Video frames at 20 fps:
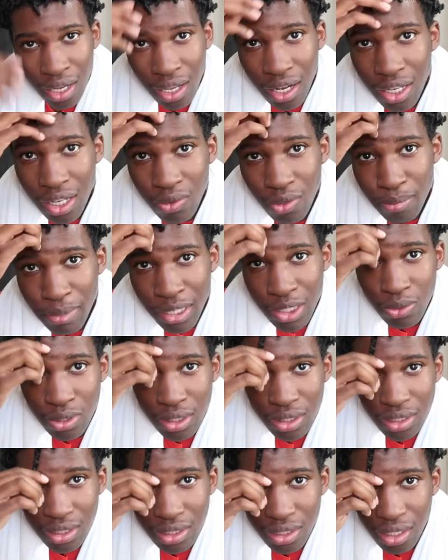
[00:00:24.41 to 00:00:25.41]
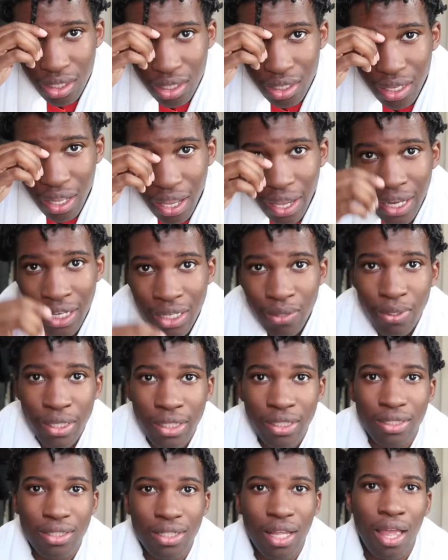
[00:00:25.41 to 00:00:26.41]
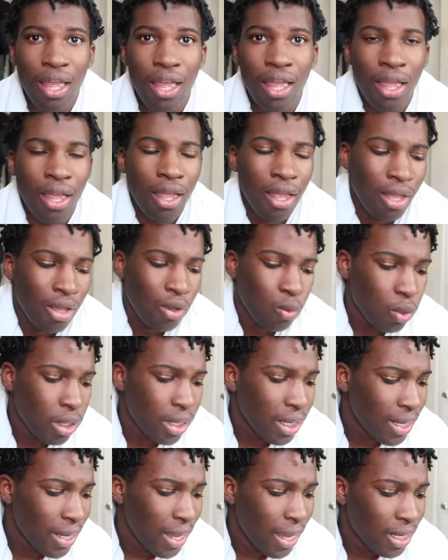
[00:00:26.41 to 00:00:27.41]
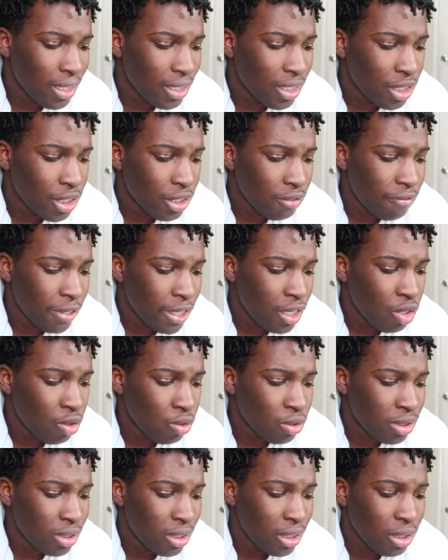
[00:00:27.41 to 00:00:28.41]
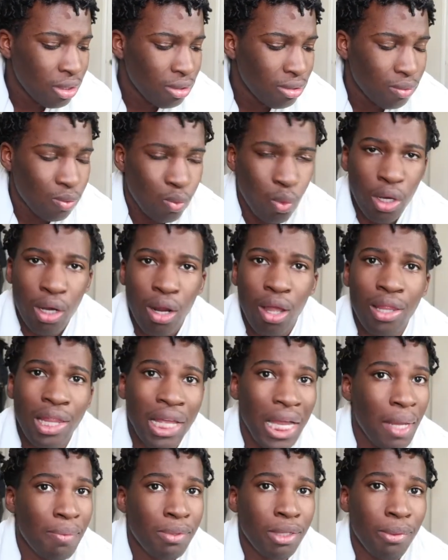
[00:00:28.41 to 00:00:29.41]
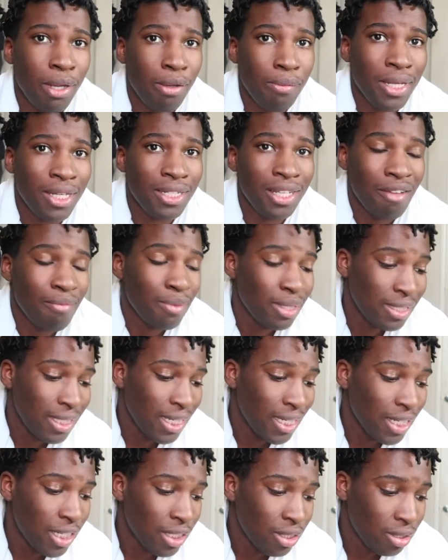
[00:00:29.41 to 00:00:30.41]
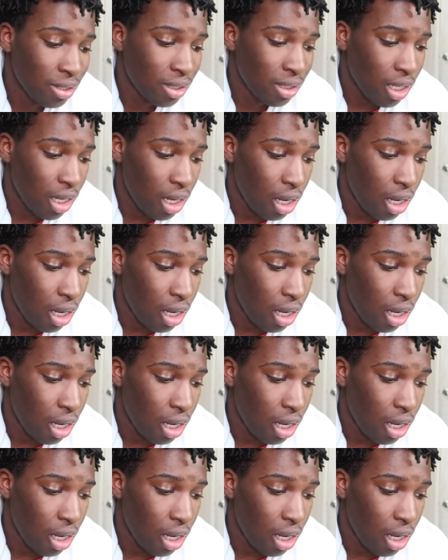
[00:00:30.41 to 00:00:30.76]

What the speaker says: I like the way my twists look. Anyways, we're gonna get into this video and see what all the hype's about, because I've been seeing this,